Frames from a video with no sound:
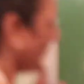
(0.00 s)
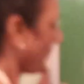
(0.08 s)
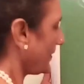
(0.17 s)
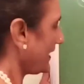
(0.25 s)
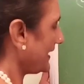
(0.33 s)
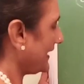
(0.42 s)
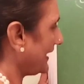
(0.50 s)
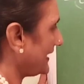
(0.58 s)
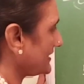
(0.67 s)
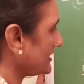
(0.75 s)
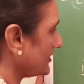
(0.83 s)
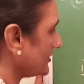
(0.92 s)
we
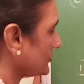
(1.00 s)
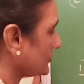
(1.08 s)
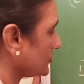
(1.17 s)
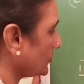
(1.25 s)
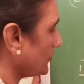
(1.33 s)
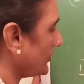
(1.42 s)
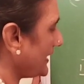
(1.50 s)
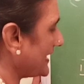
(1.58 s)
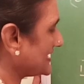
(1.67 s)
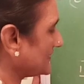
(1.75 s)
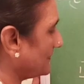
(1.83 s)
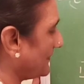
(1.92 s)
get
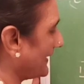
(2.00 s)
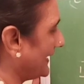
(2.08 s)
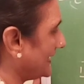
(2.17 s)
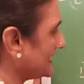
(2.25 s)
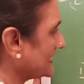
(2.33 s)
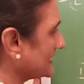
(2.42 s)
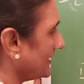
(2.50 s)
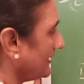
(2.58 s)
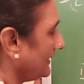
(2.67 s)
2s plus